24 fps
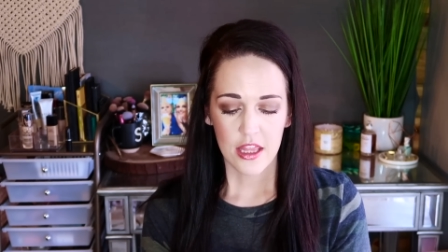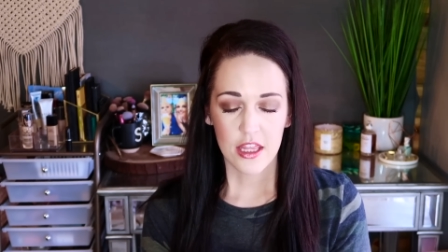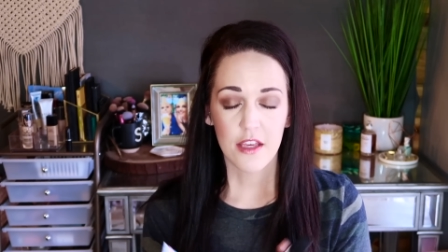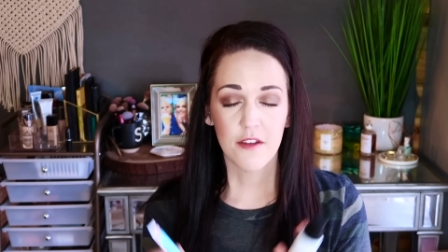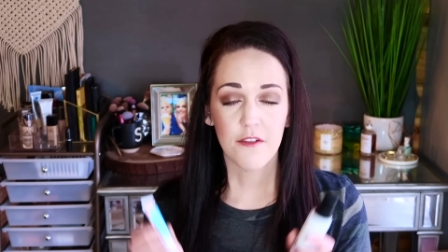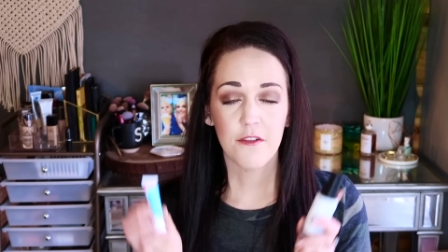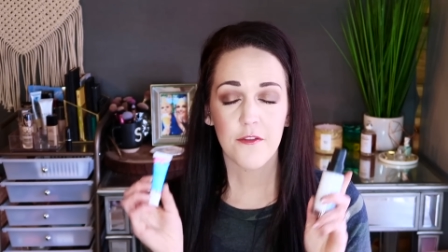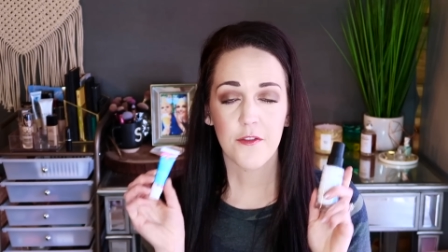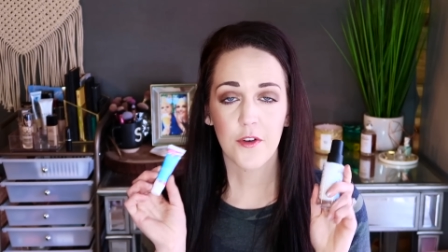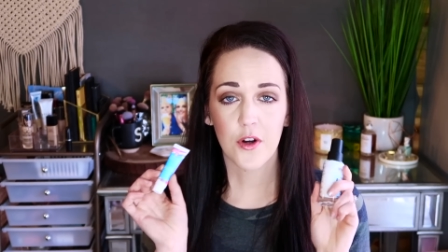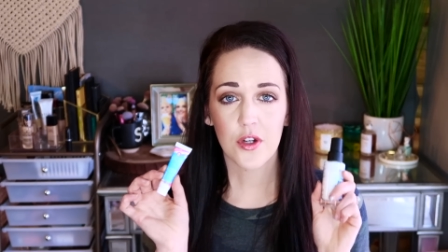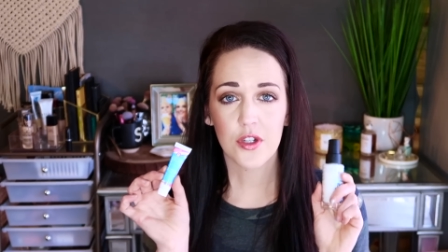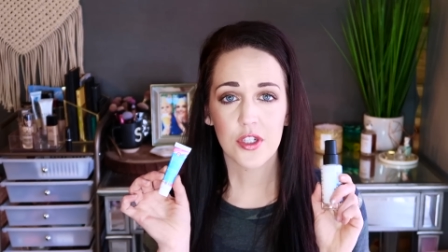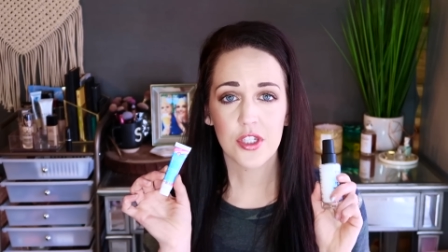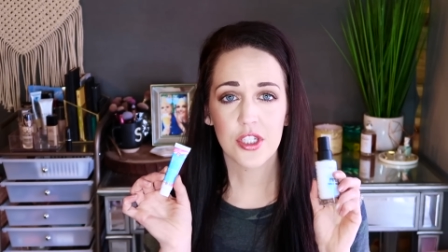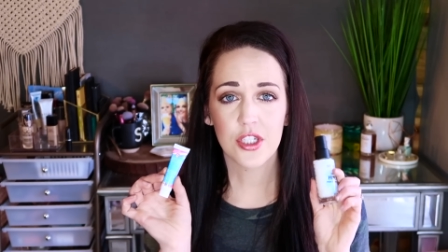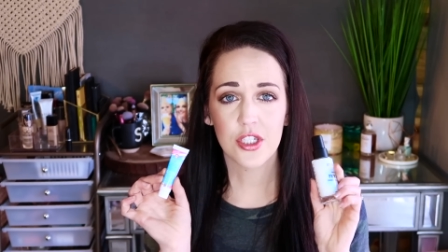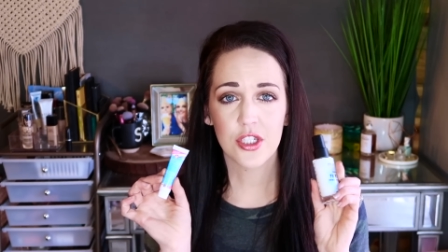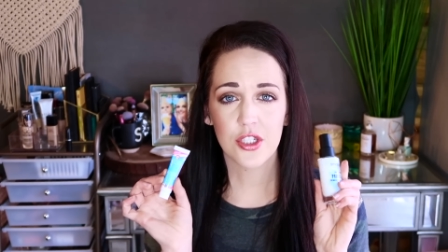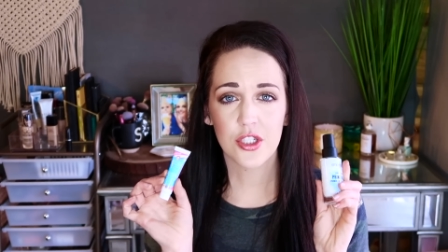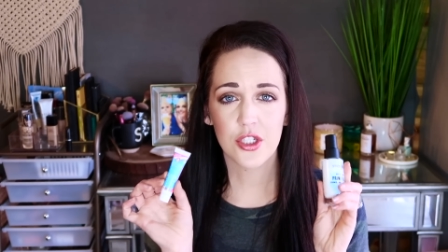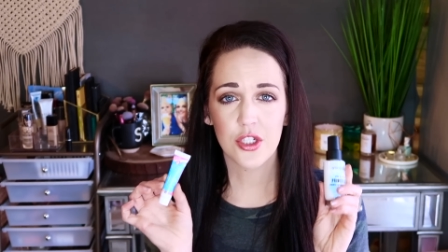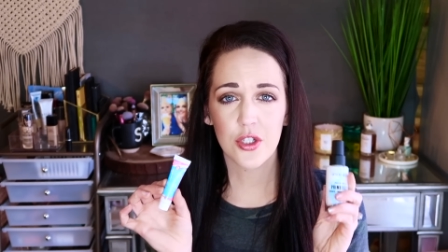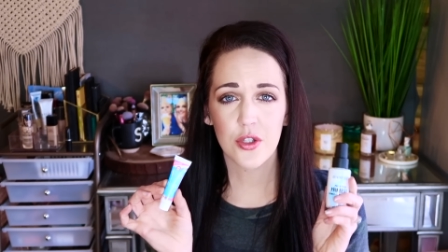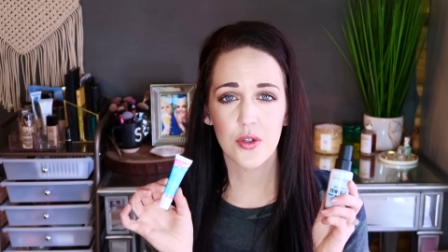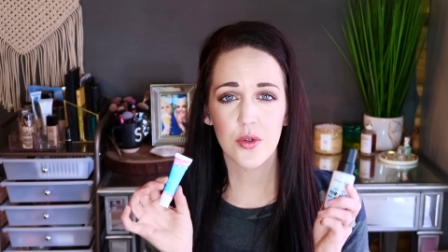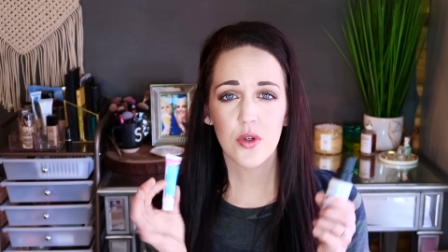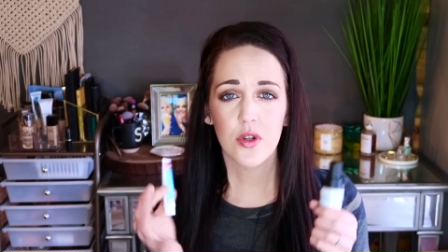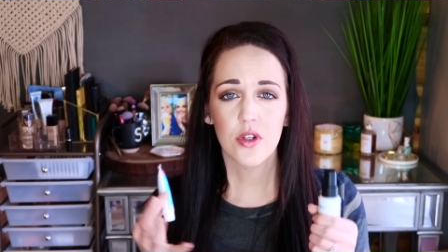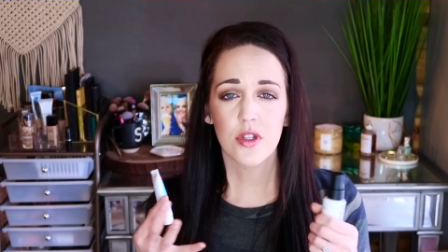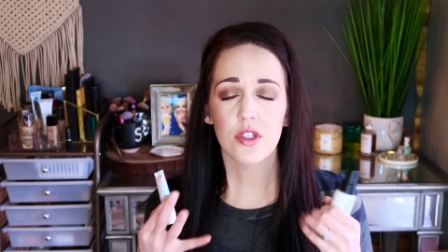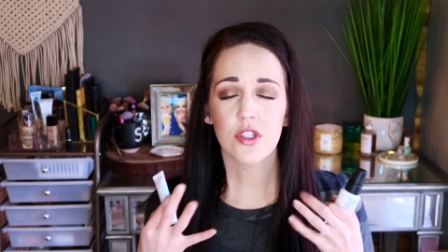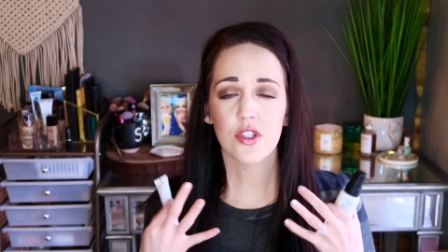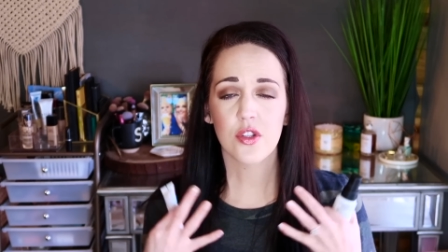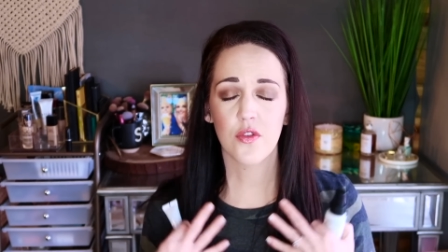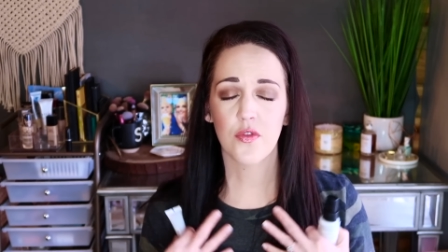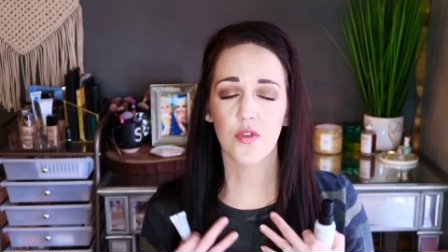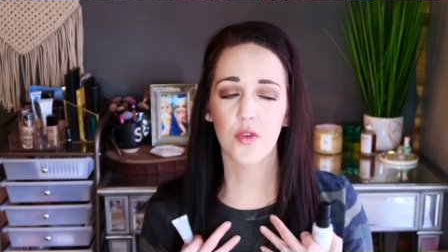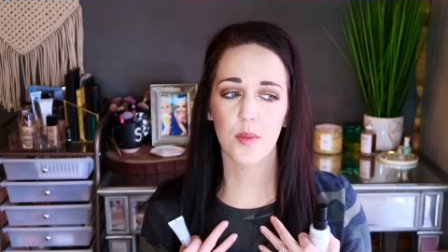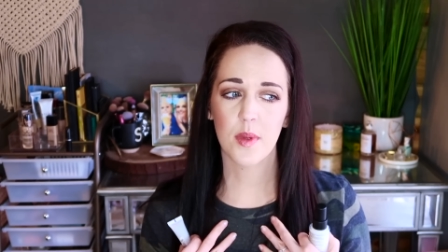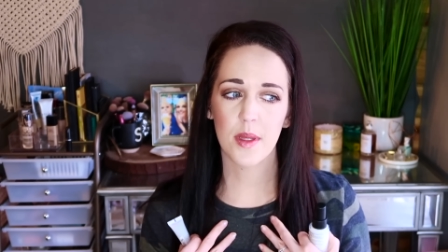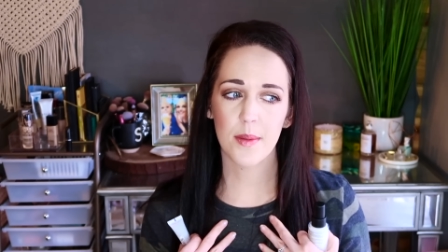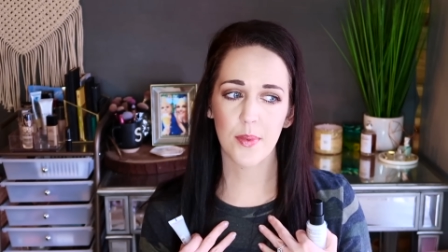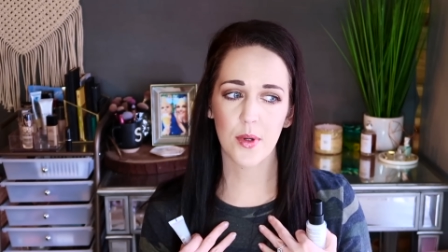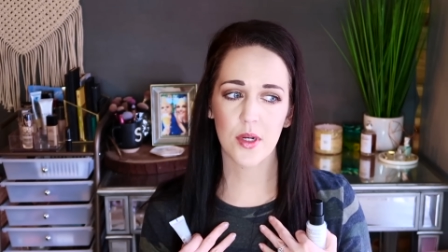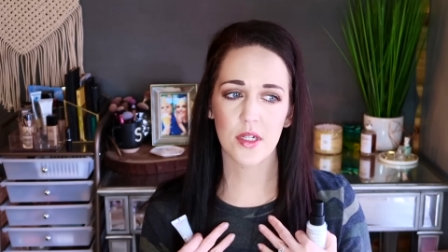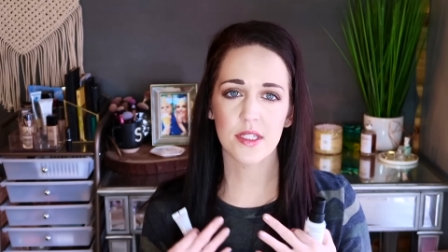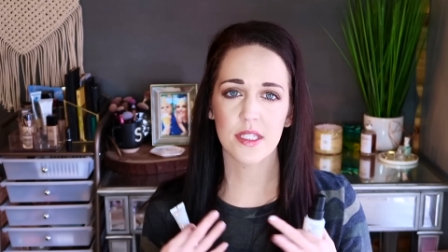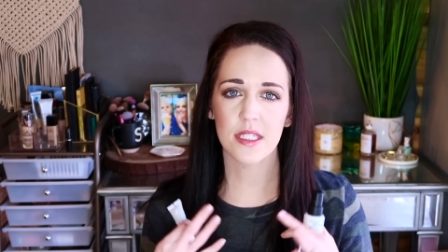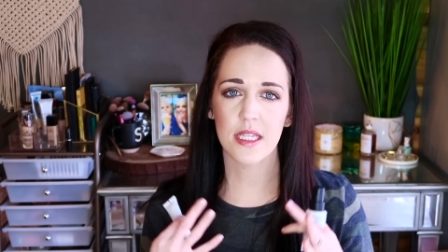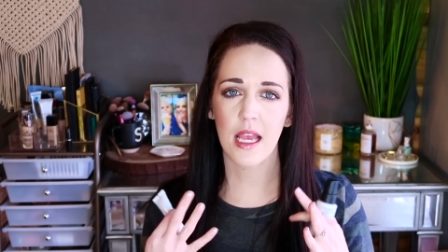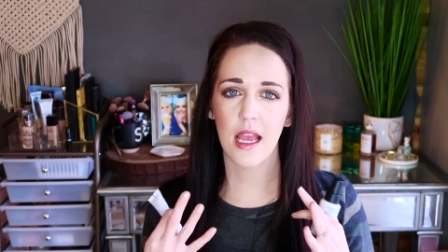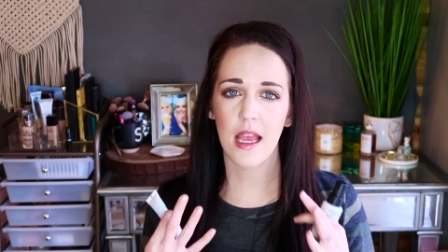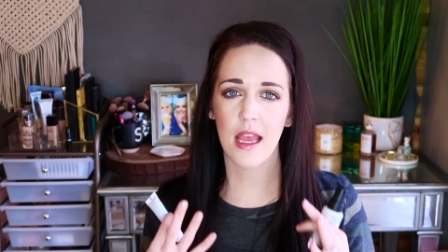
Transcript: The first two, so for me personally,